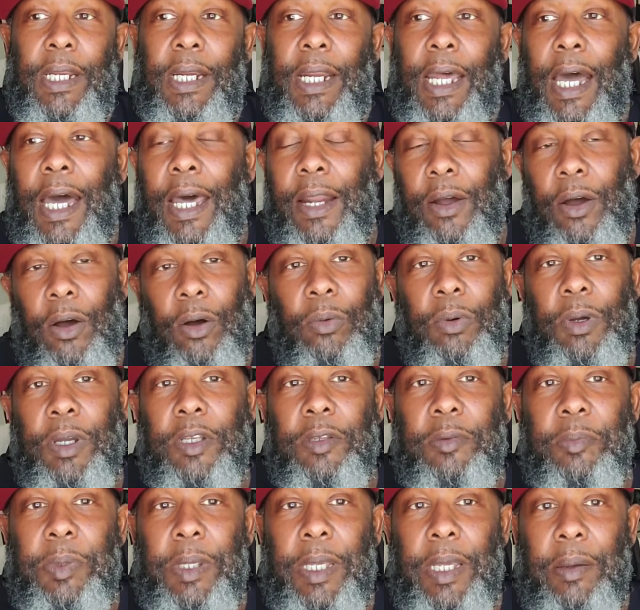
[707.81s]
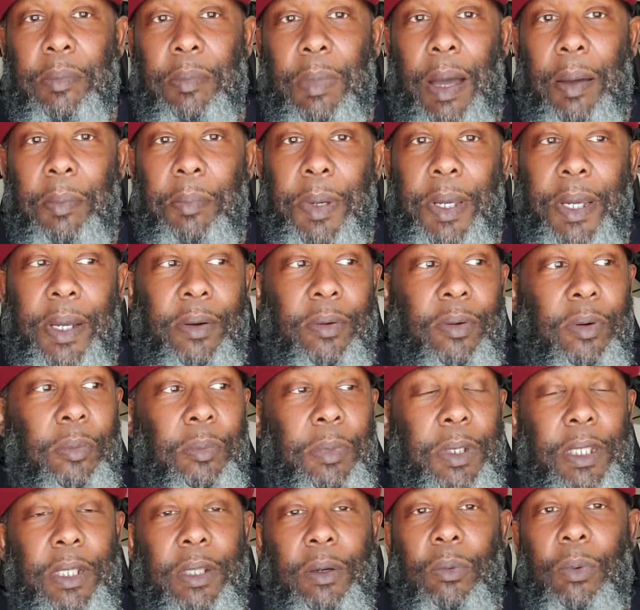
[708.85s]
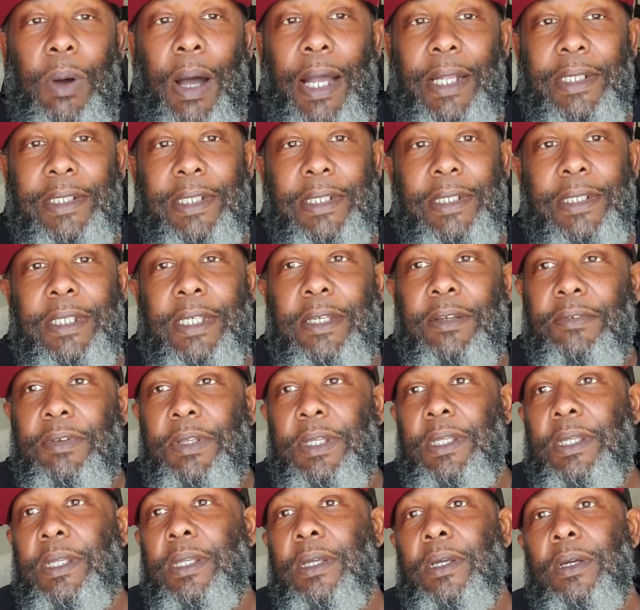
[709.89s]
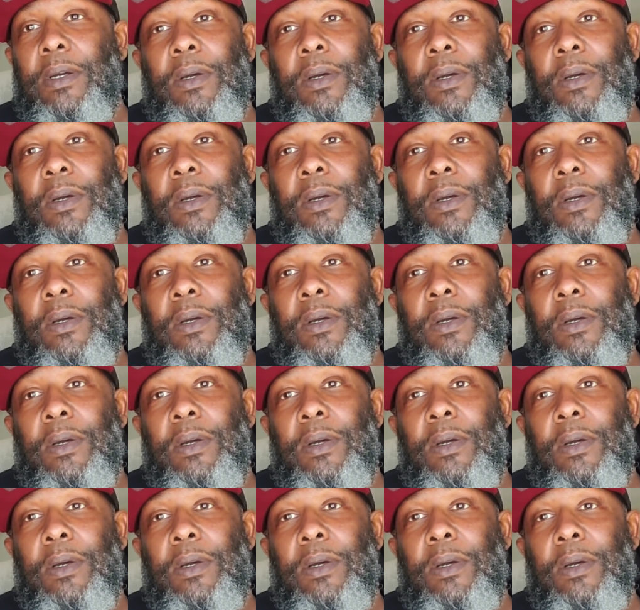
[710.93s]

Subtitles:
and I'd always be in my bedroom either watching TV